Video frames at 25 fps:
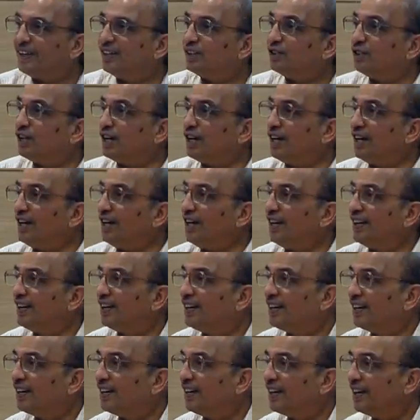Sorry?
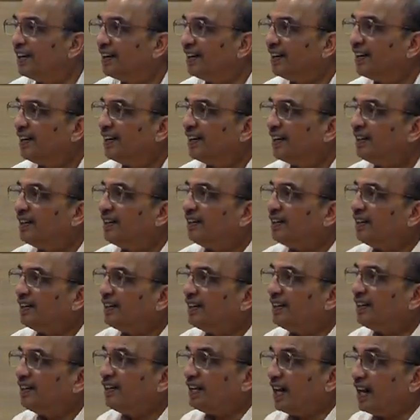
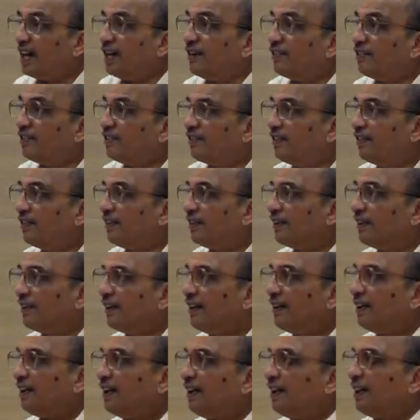Knife.
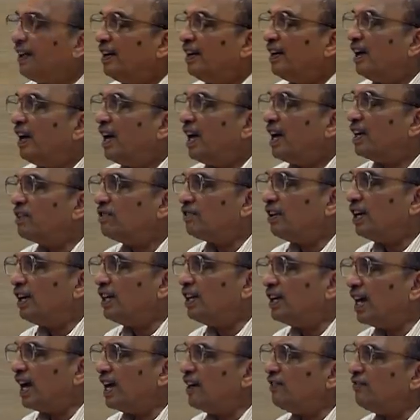Actually,
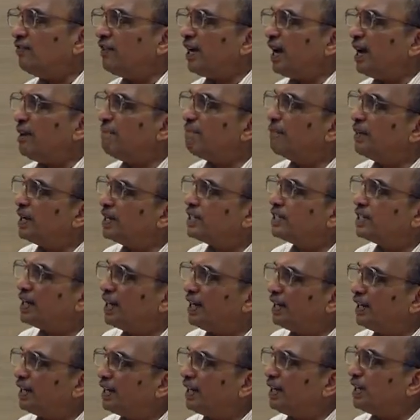knife came much
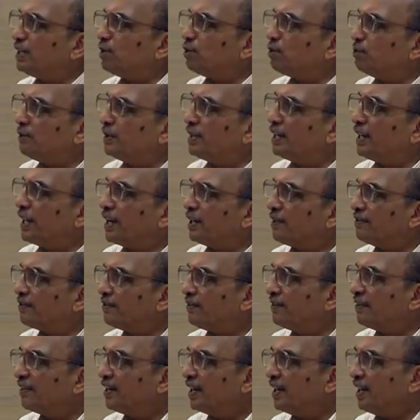later in human life.
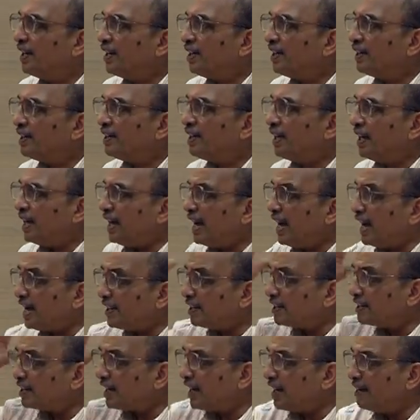The
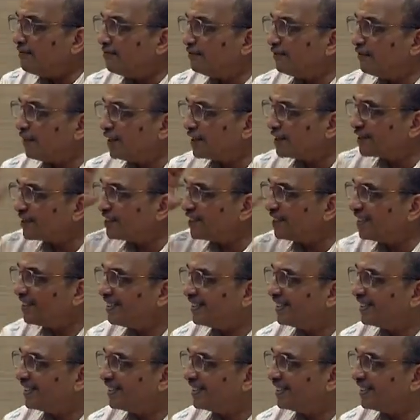axe came first.